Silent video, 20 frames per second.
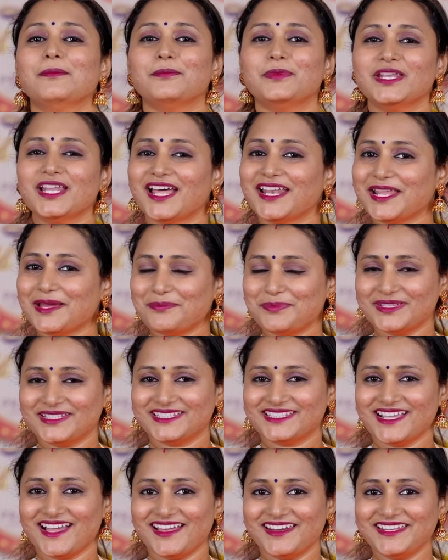Banana pith
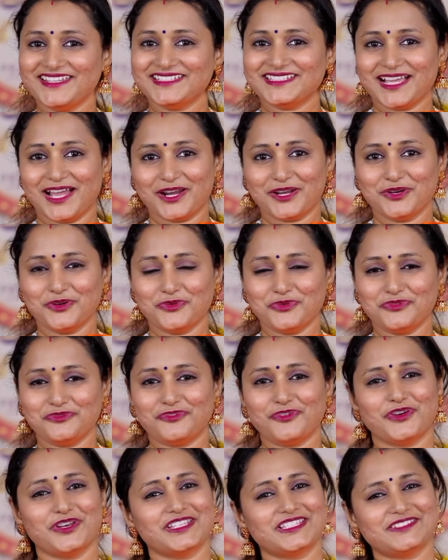saris are known
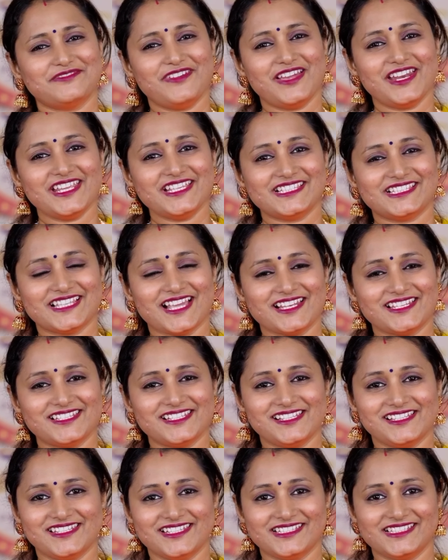for its very
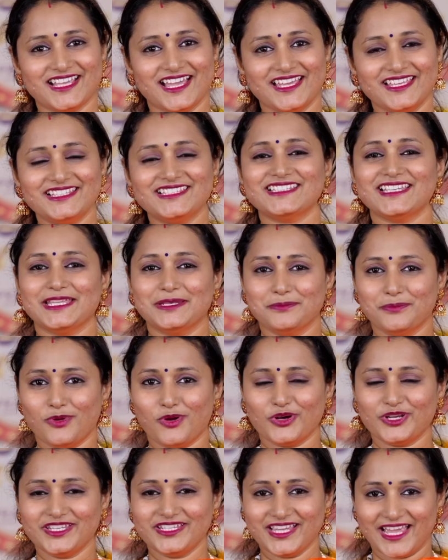subtle designs in
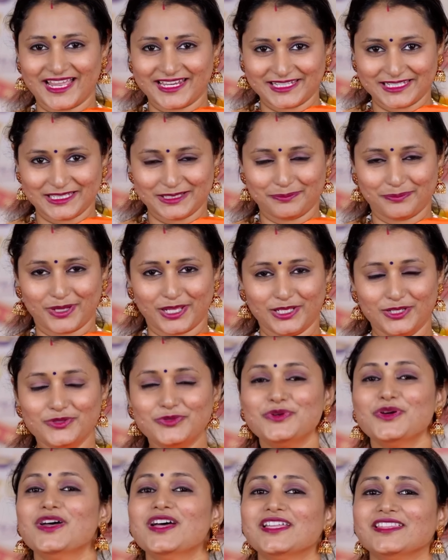body and in the pallu.
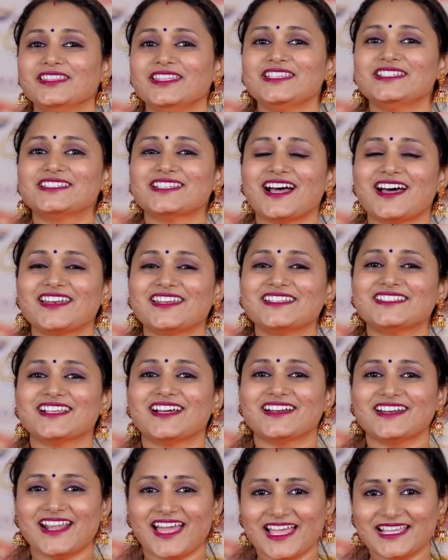These saris
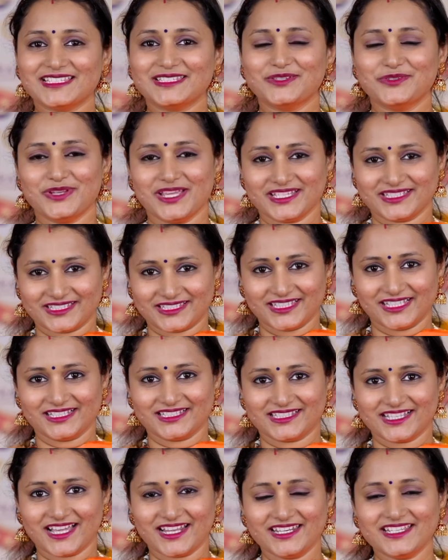are as good as silk
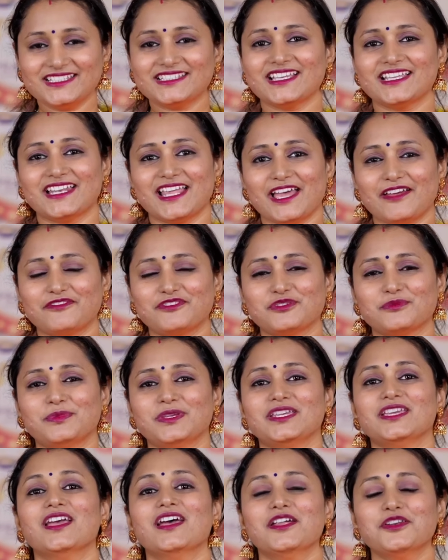saris and have to
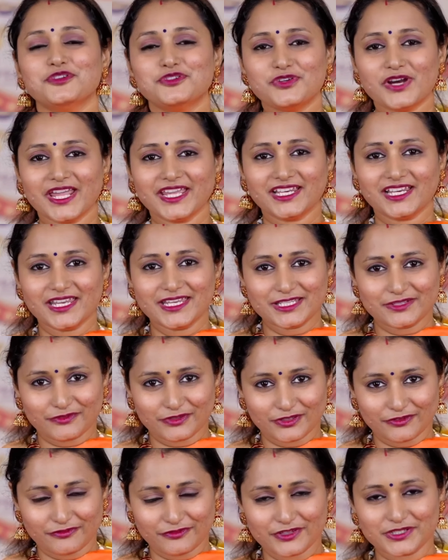be dry cleaned for
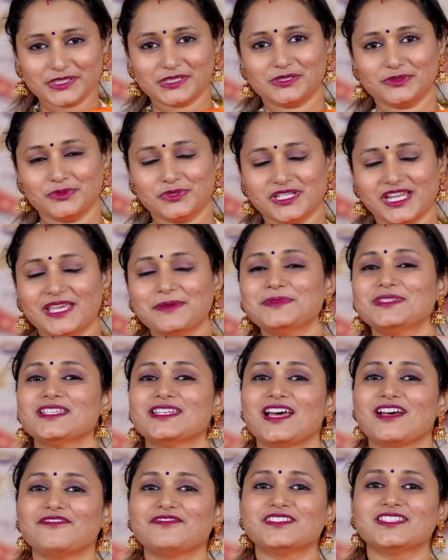the first two times and
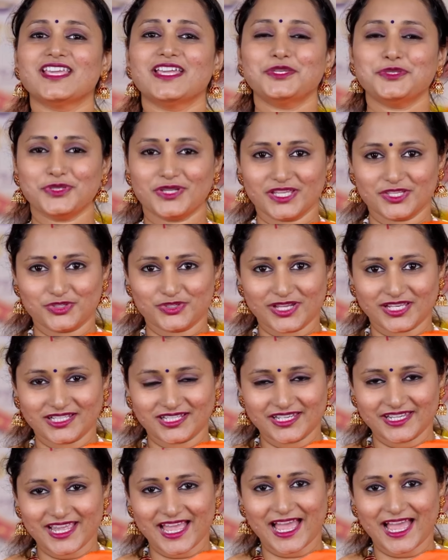after that you can gently